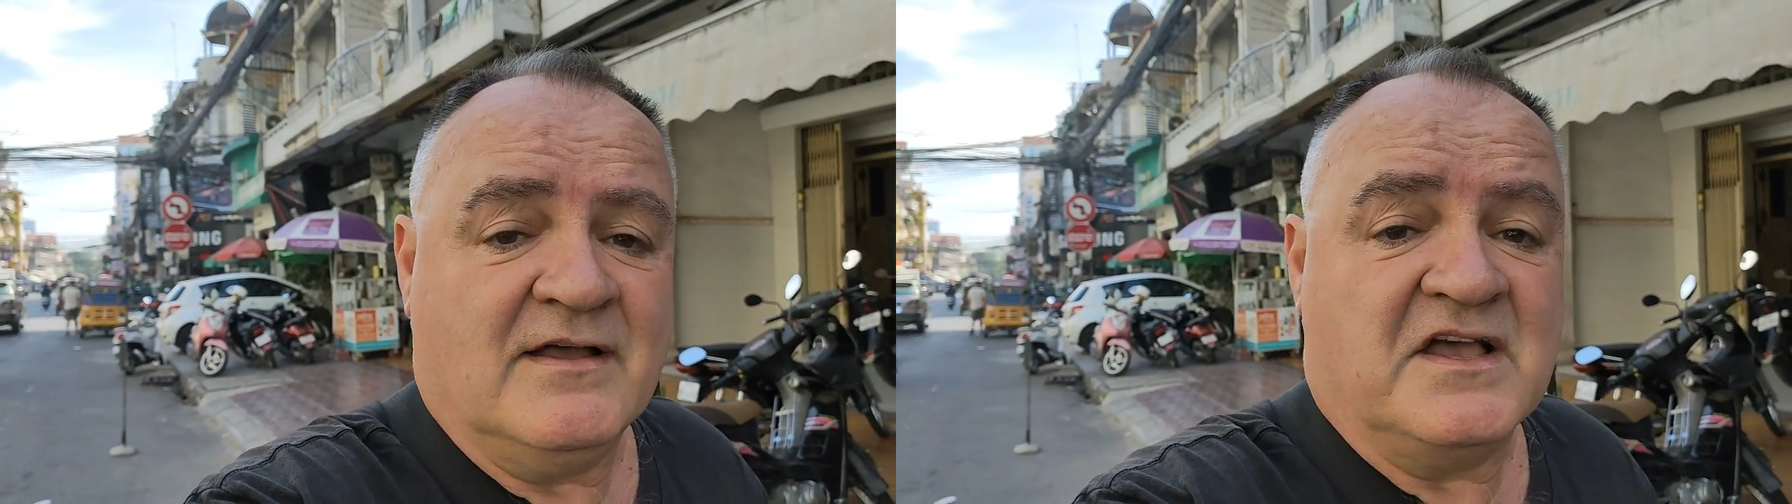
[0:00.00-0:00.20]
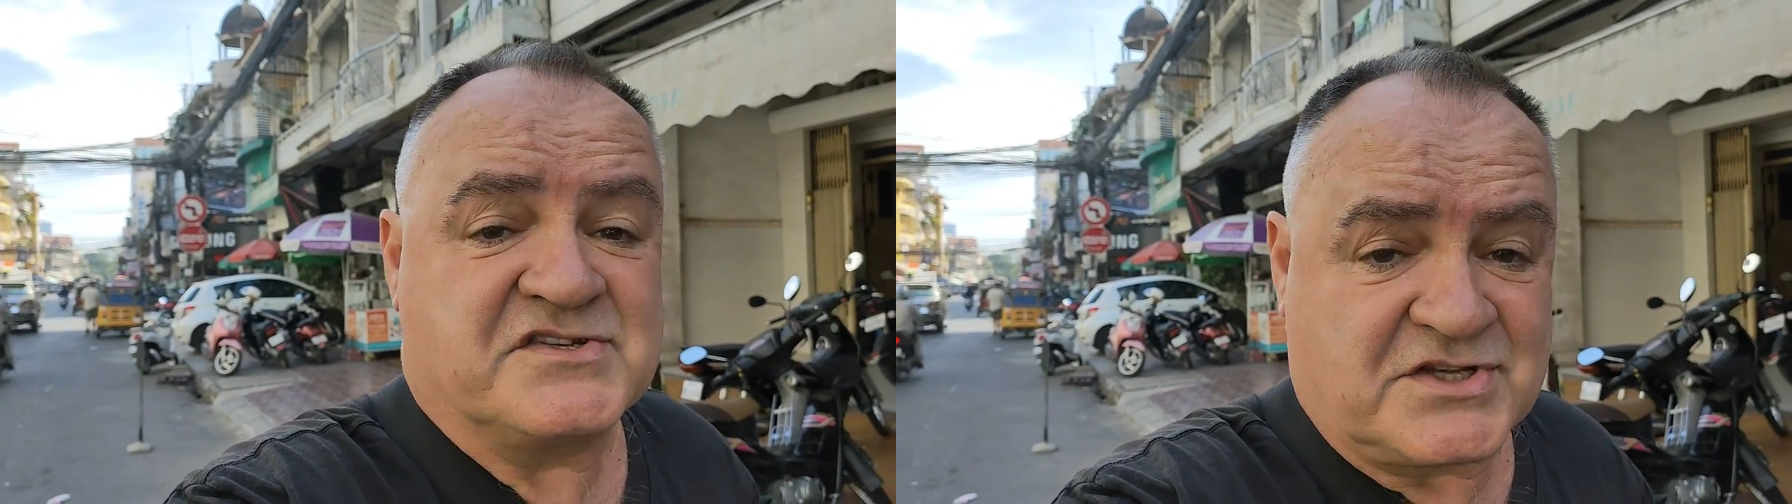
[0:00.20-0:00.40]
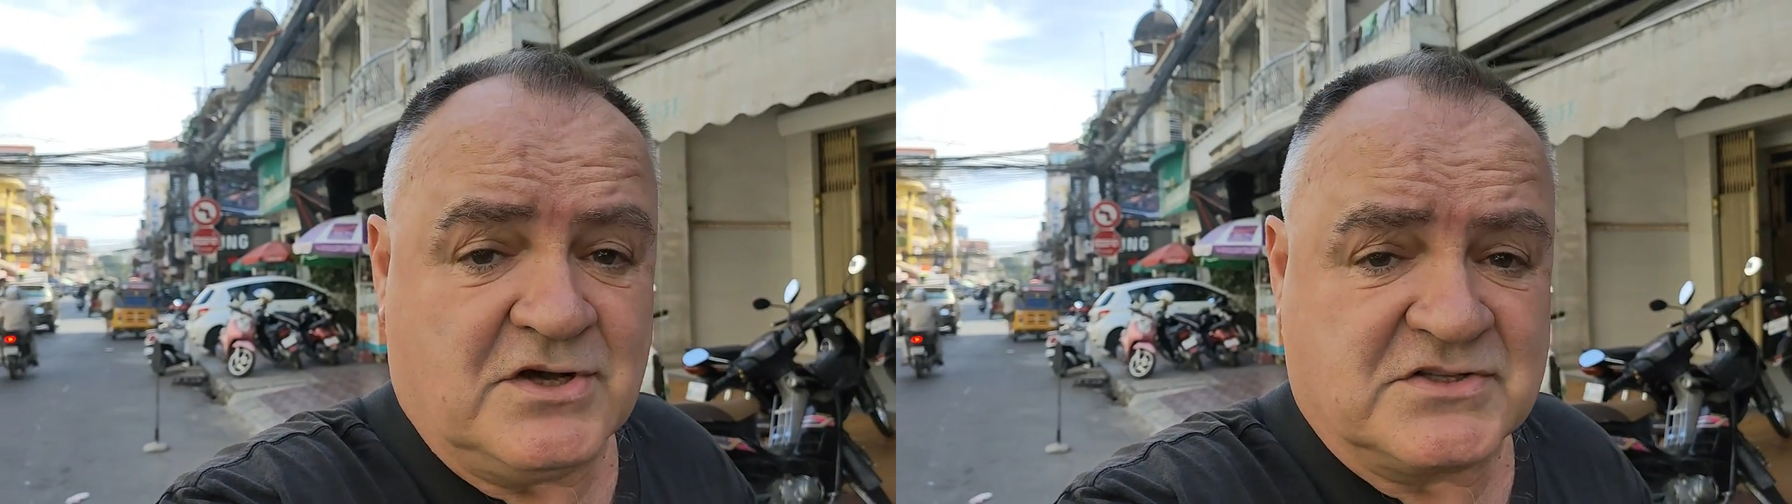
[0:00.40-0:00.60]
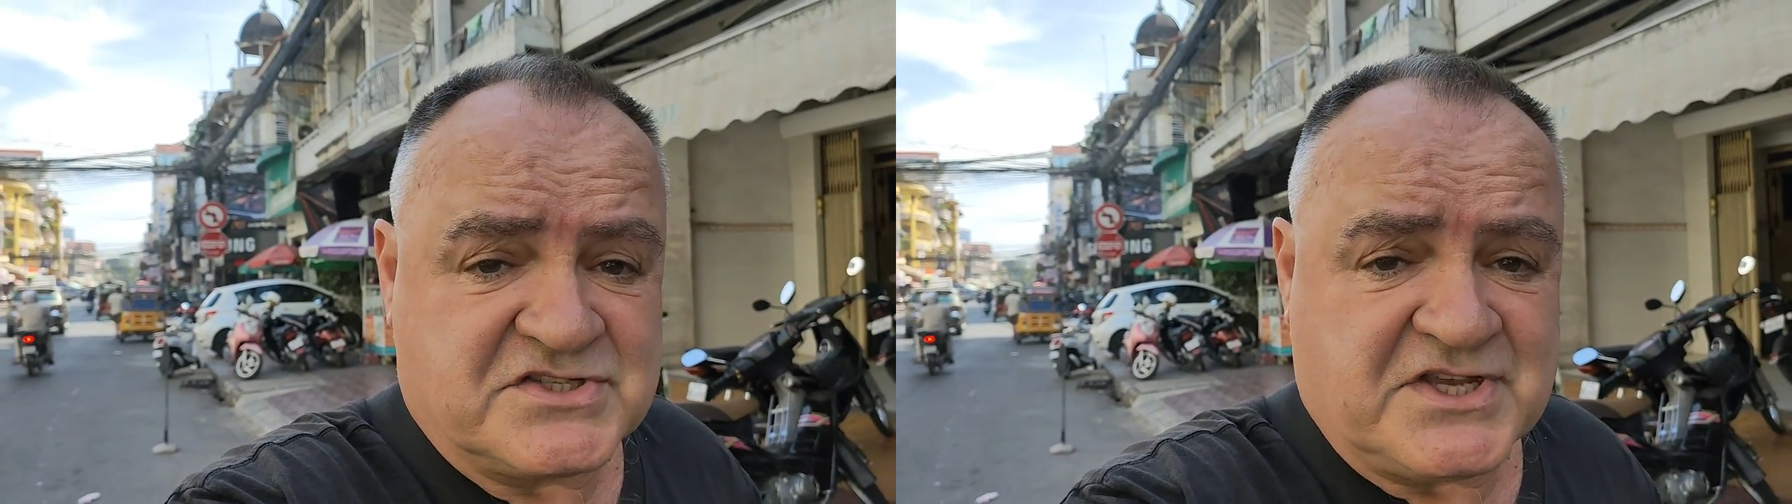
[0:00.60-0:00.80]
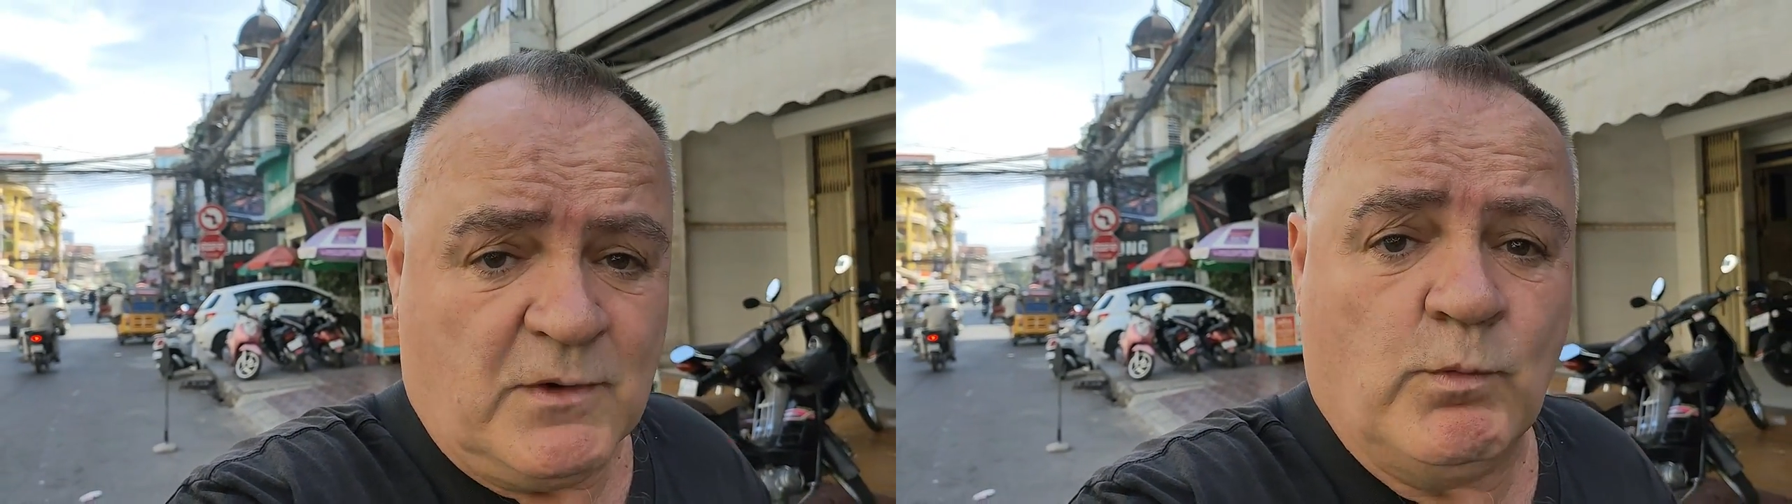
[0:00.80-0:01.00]
as good
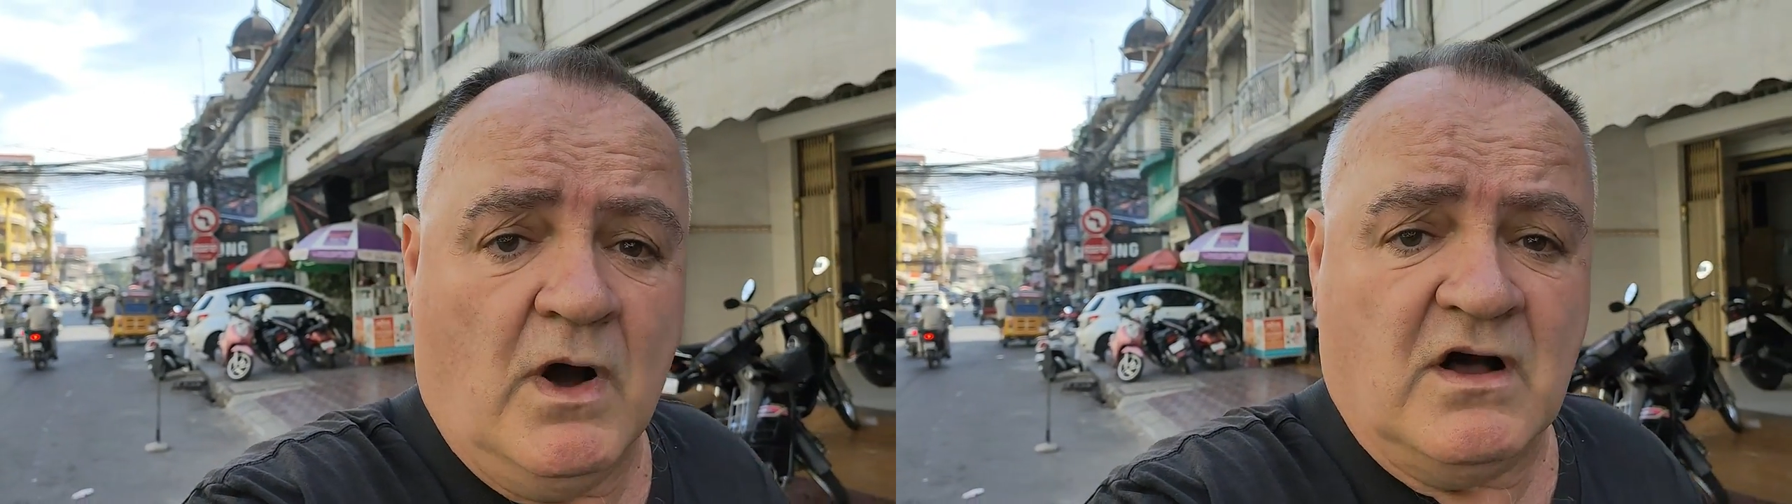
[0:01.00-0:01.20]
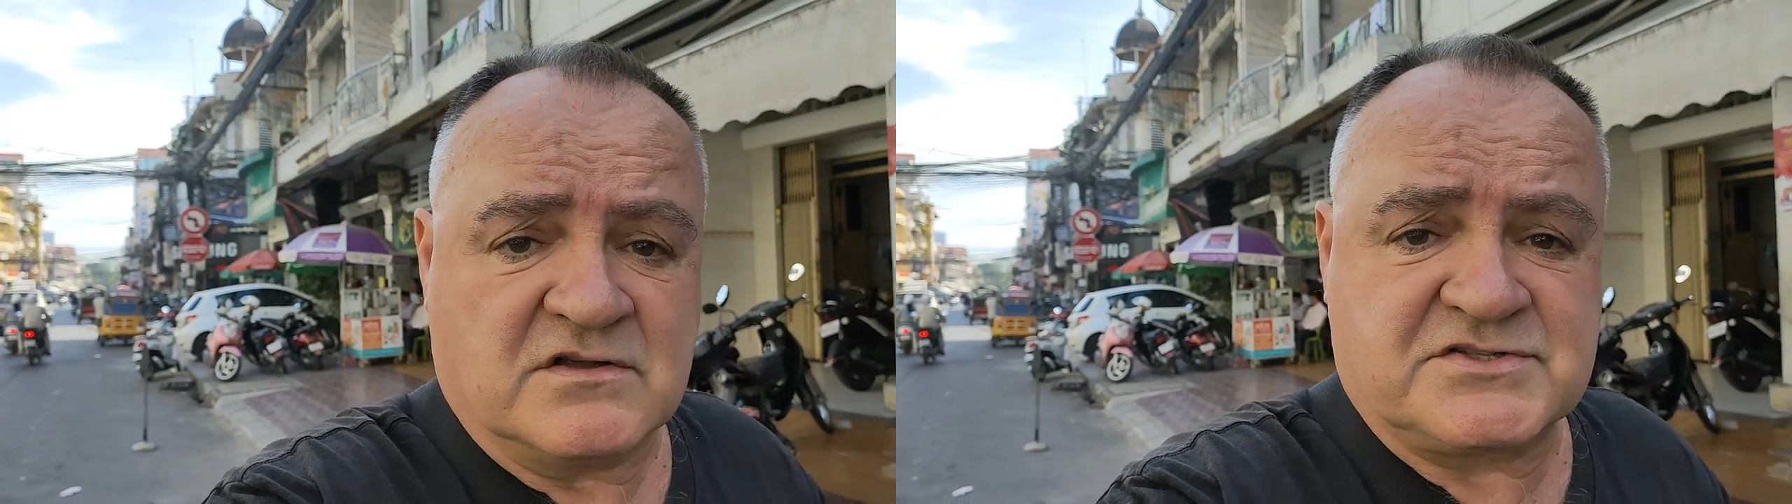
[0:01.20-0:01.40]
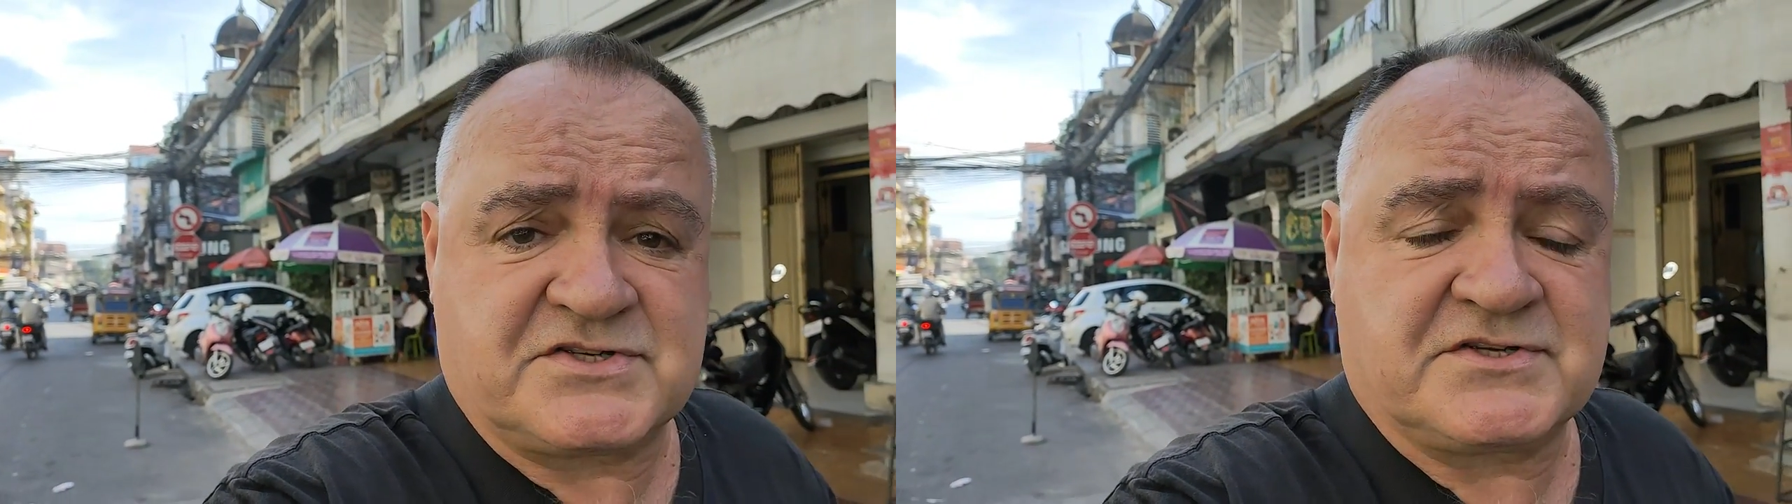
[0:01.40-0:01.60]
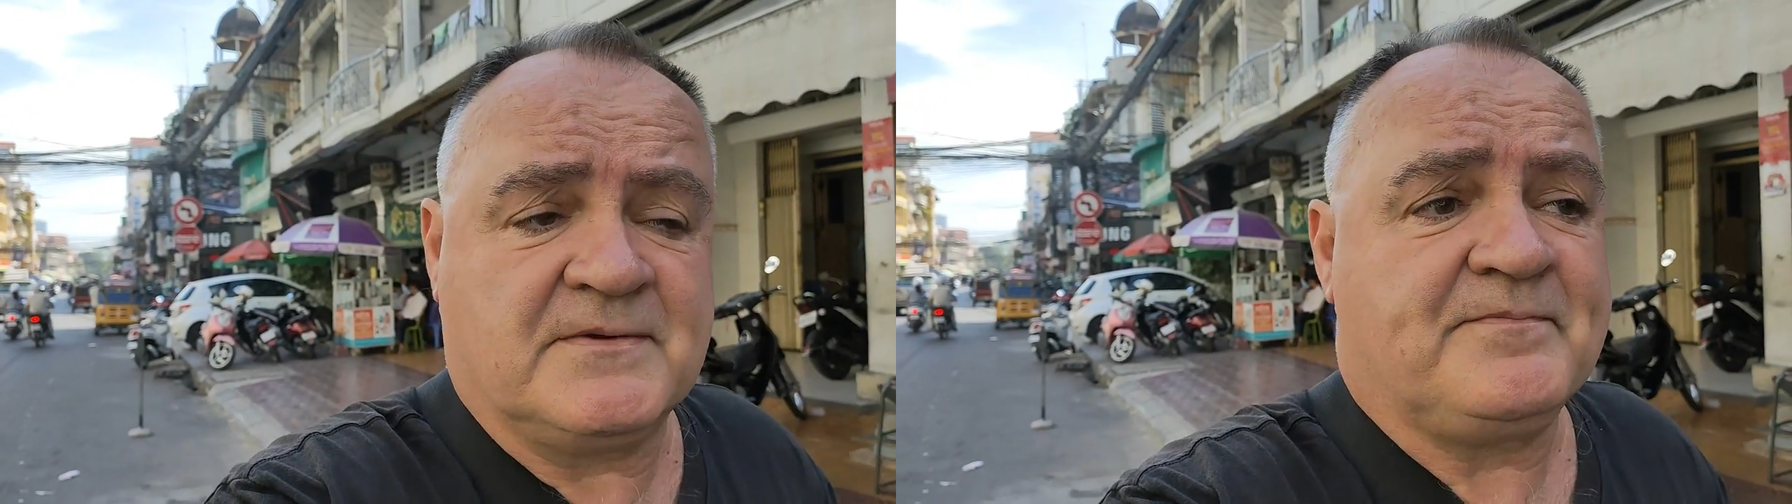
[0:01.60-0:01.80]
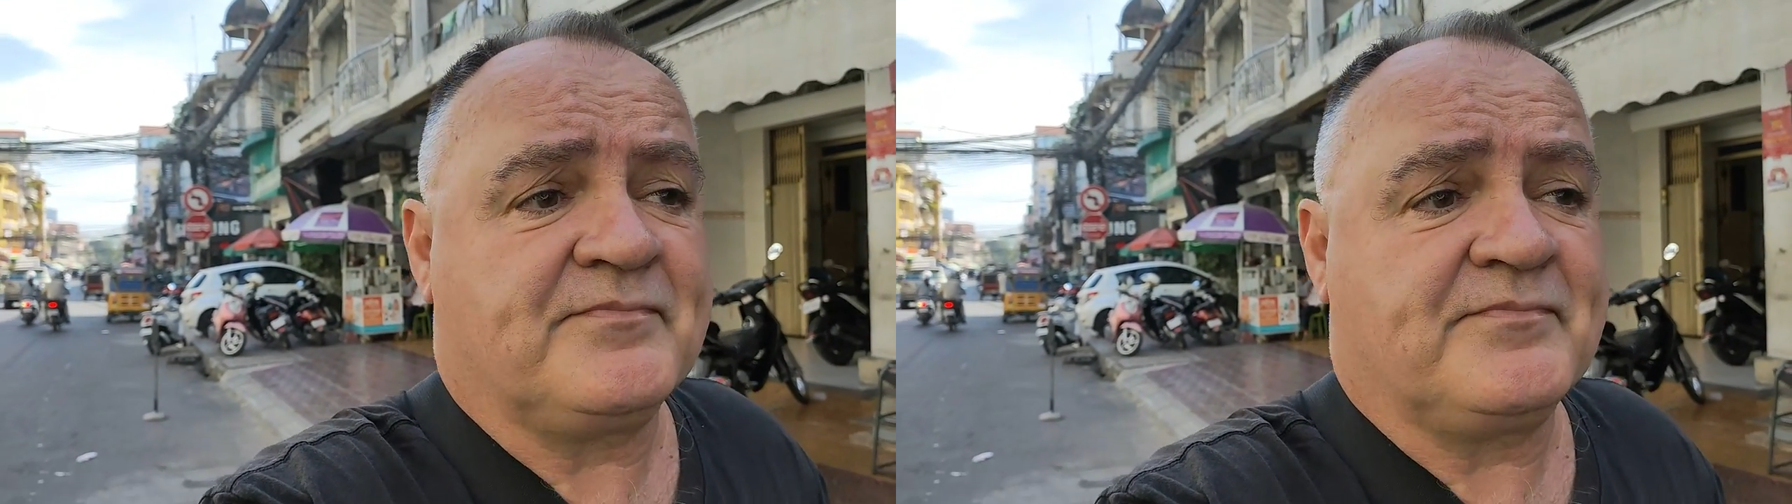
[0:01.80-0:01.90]
as it was?